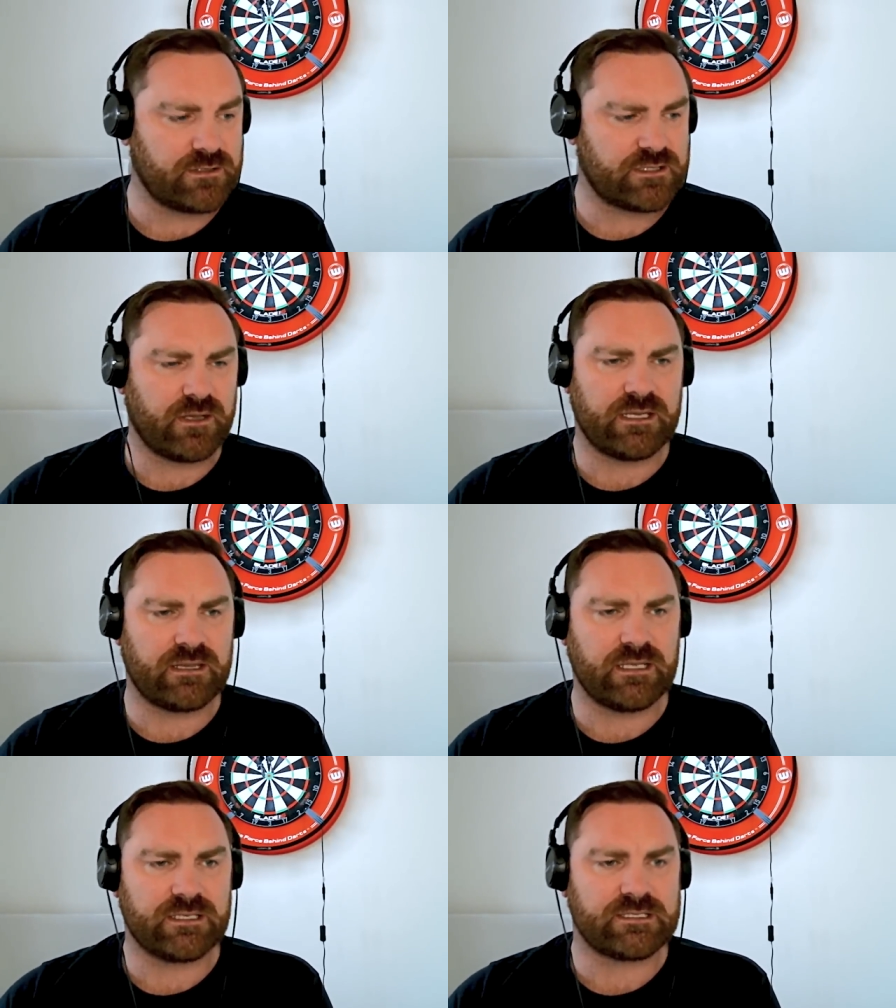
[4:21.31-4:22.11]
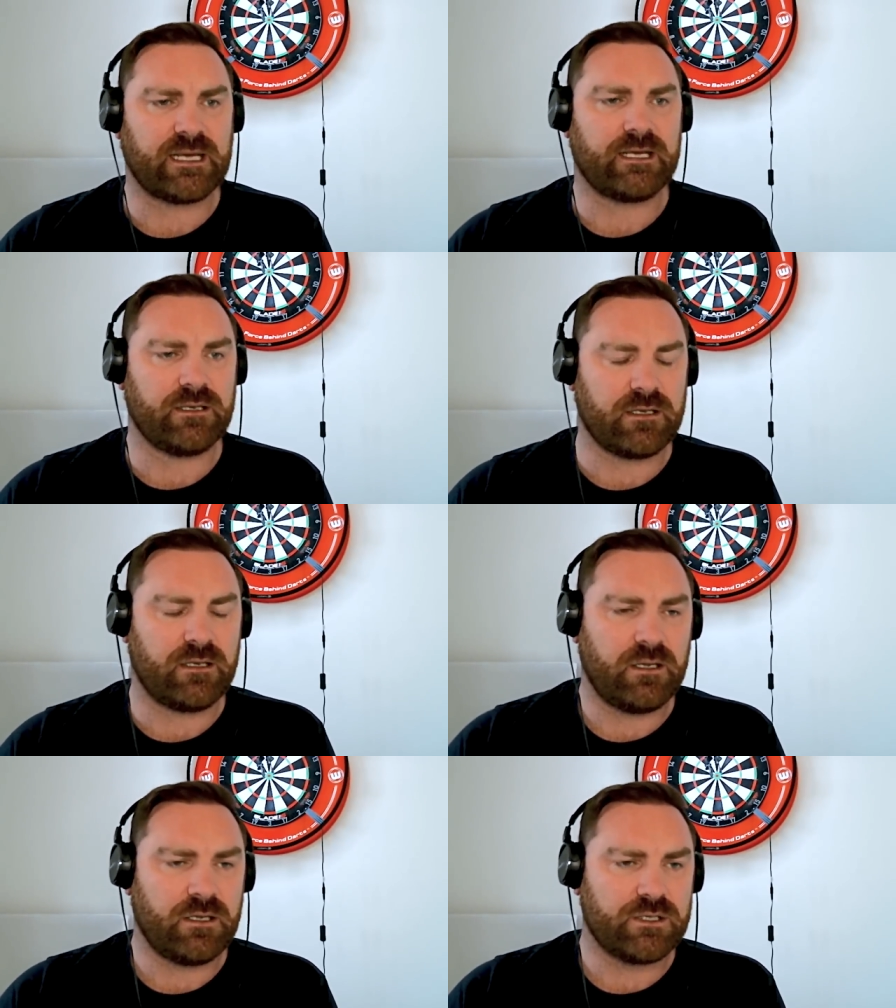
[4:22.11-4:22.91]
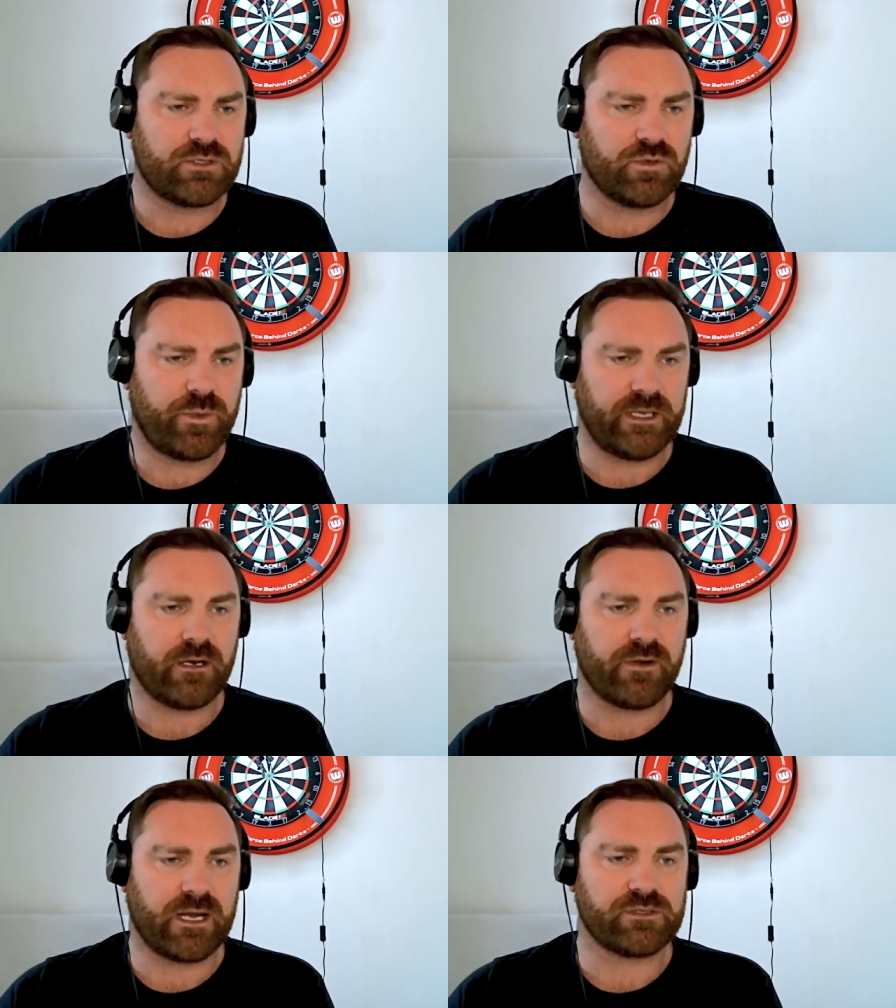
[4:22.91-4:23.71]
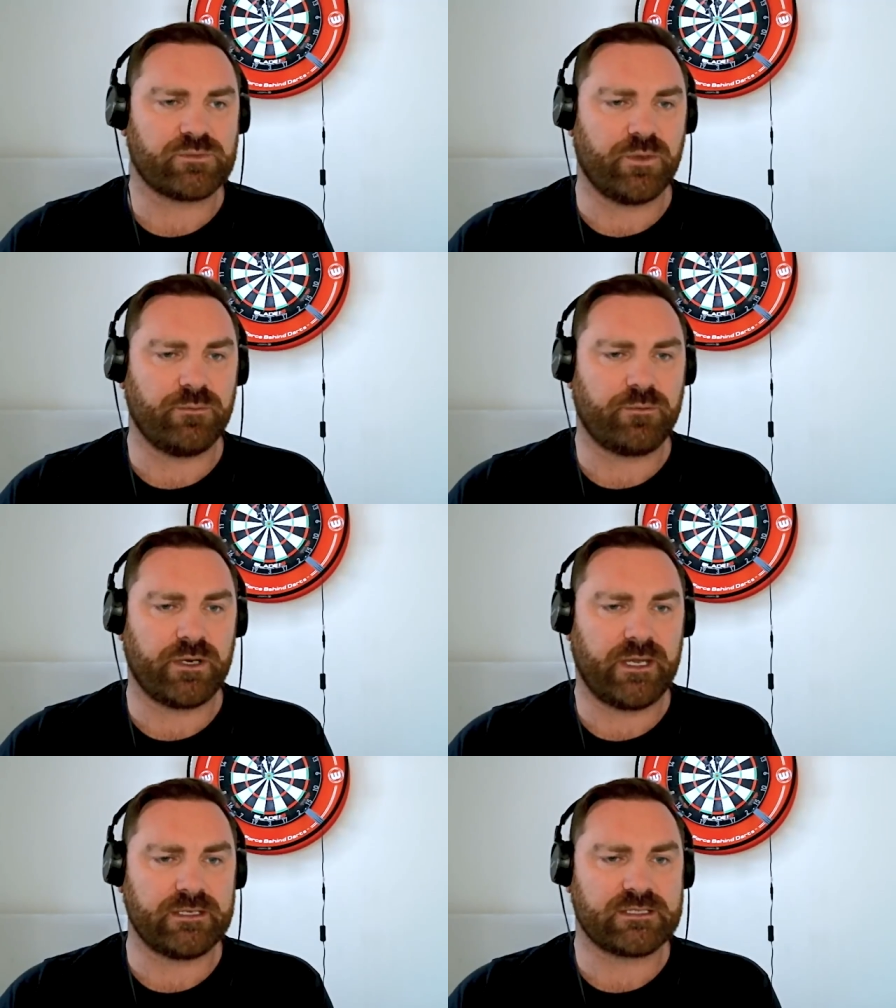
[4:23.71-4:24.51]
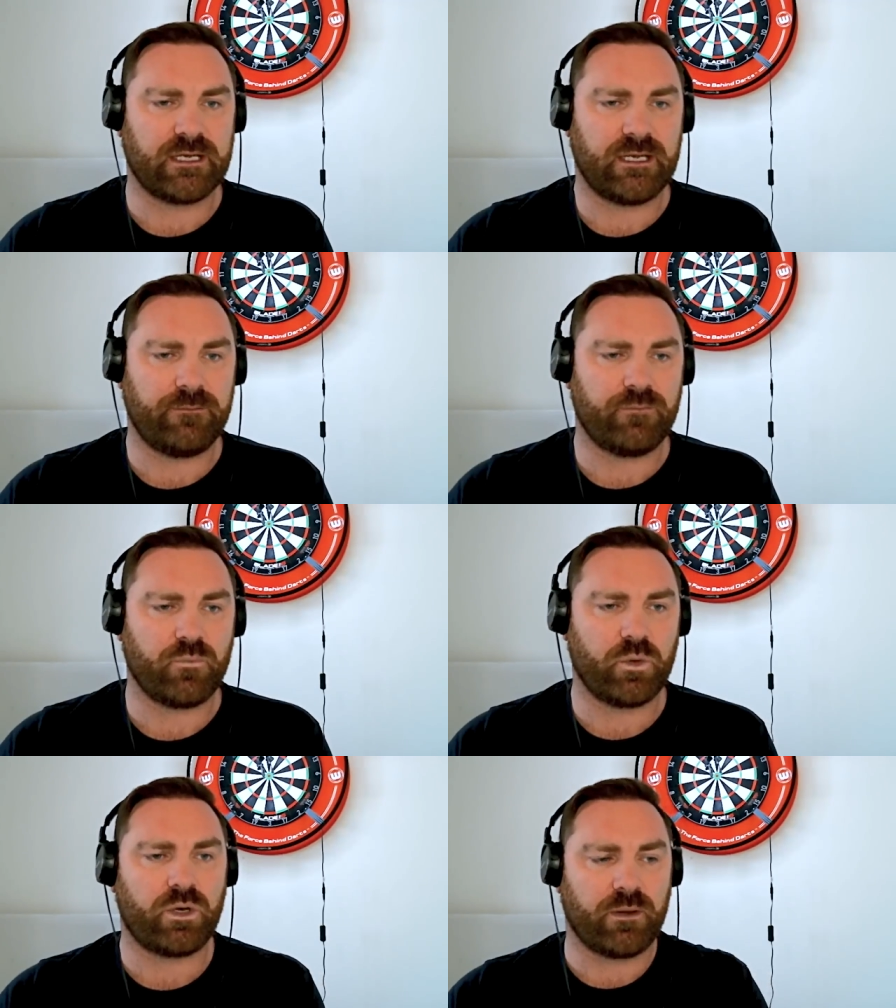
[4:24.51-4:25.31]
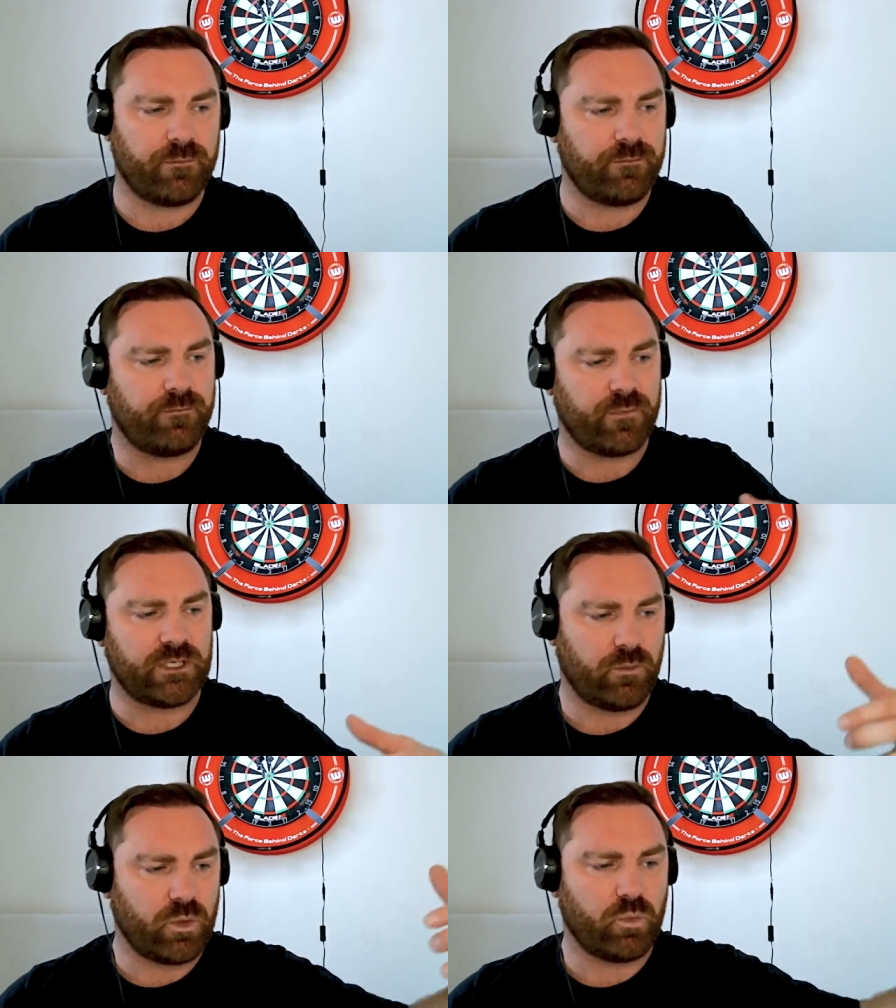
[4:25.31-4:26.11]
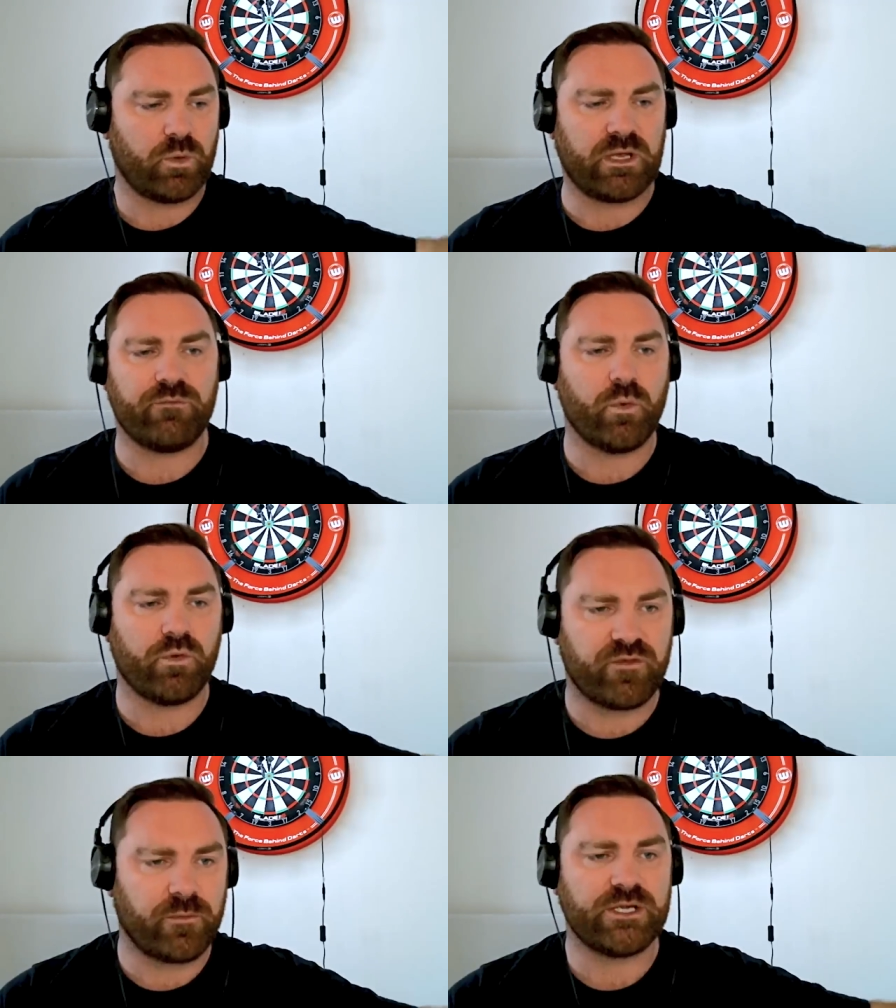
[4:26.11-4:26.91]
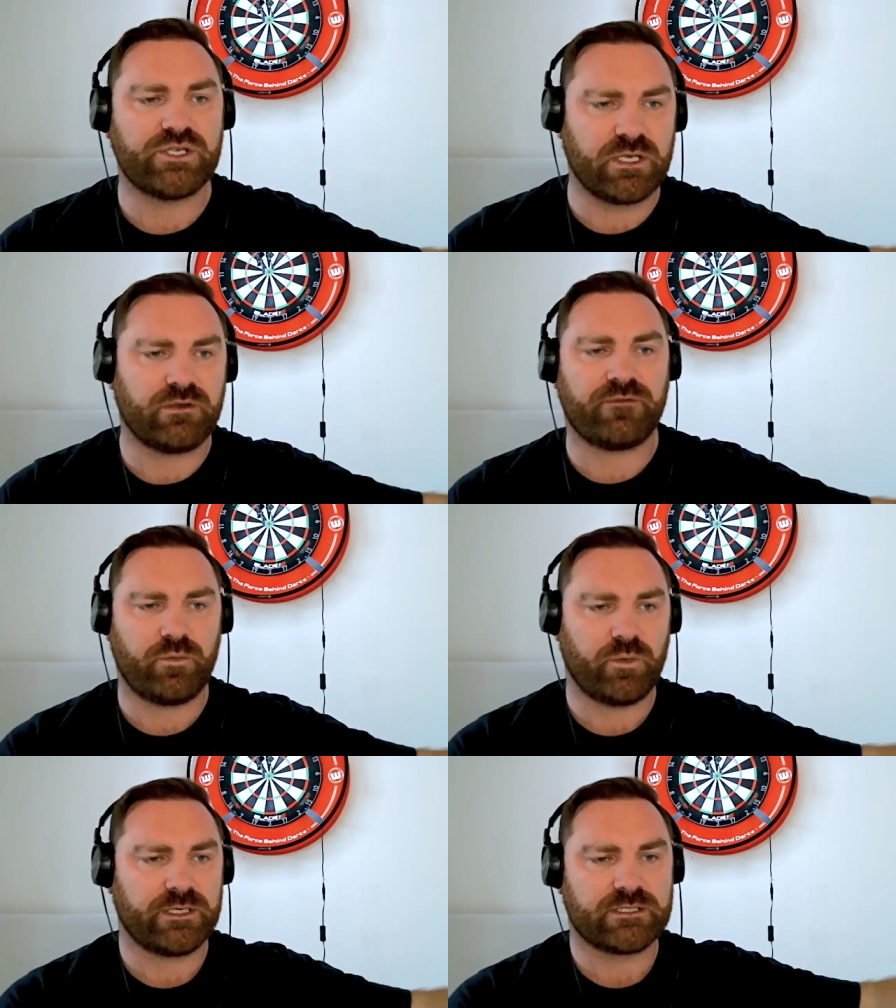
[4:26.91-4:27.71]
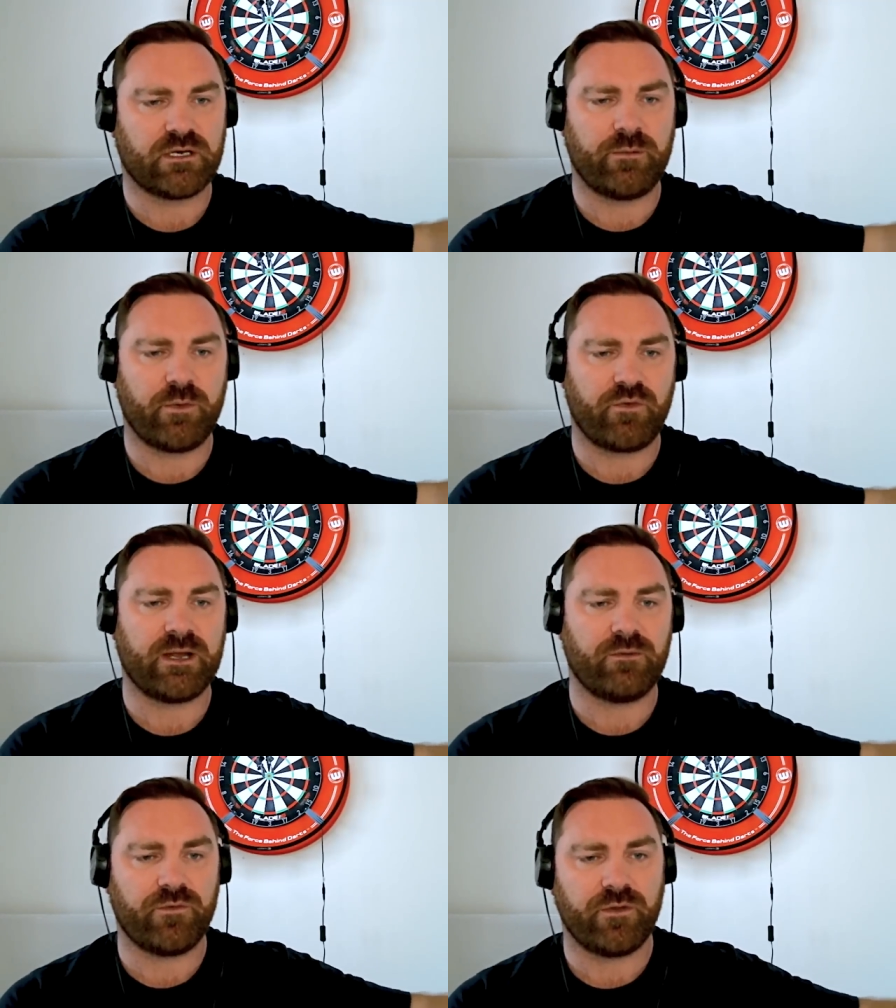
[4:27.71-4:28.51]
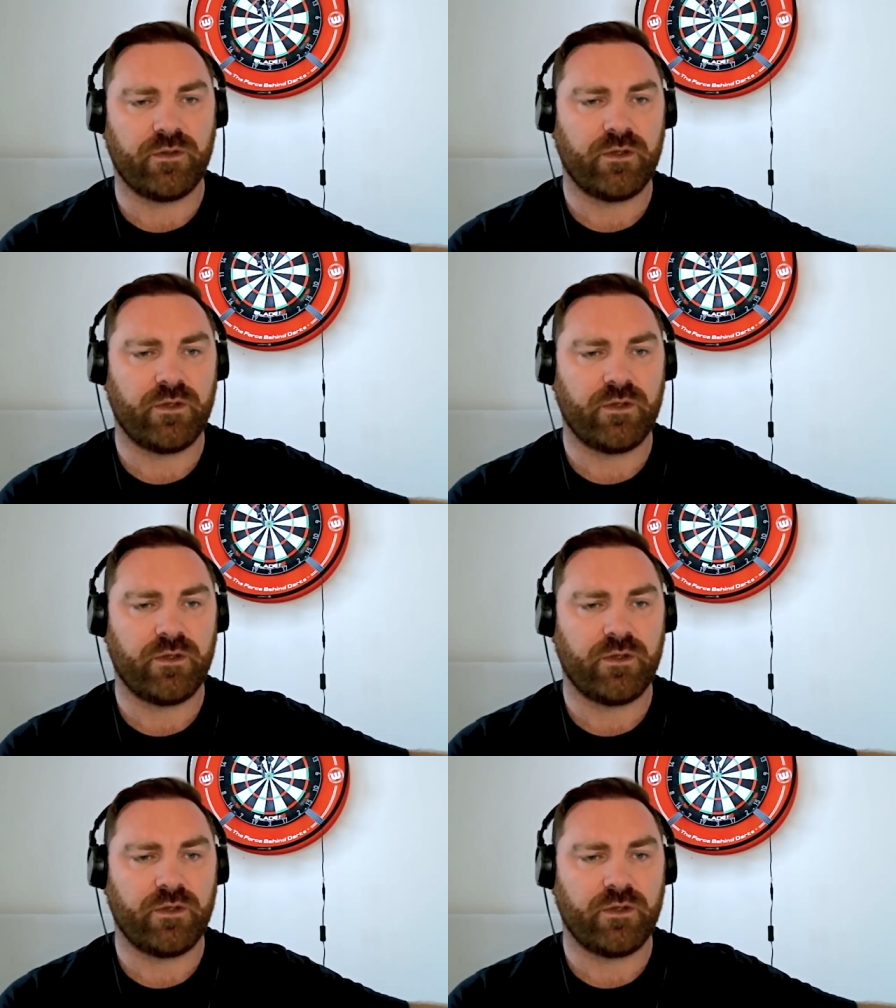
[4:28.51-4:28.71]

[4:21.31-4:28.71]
That they did a second uh, sort of PR announcement by then saying we'll come, you know, we'll, give more information in a few weeks' time around